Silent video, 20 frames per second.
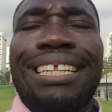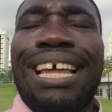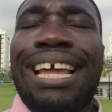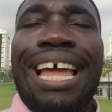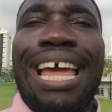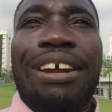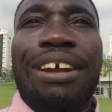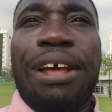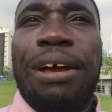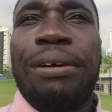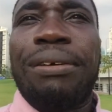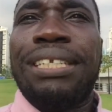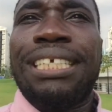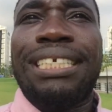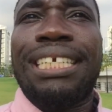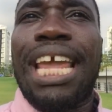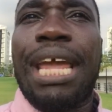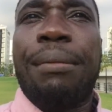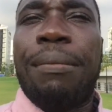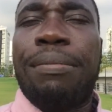I don't know. It
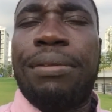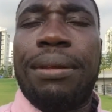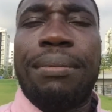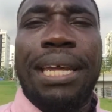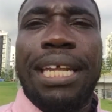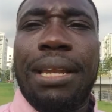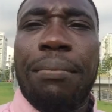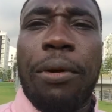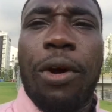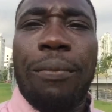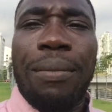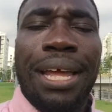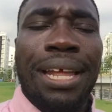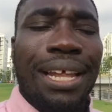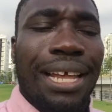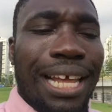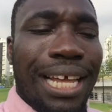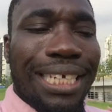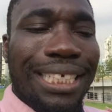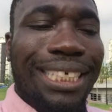just came up to me in the
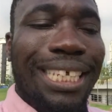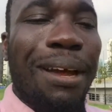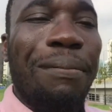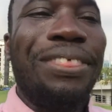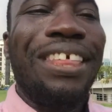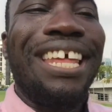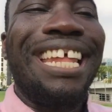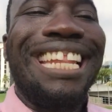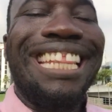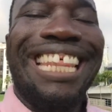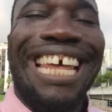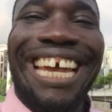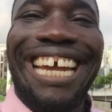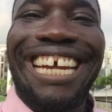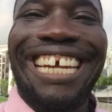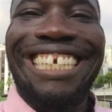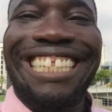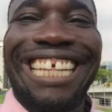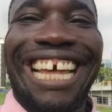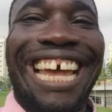moment. Something
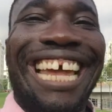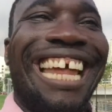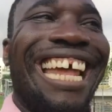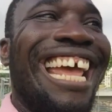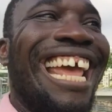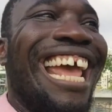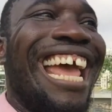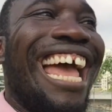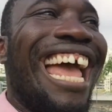there that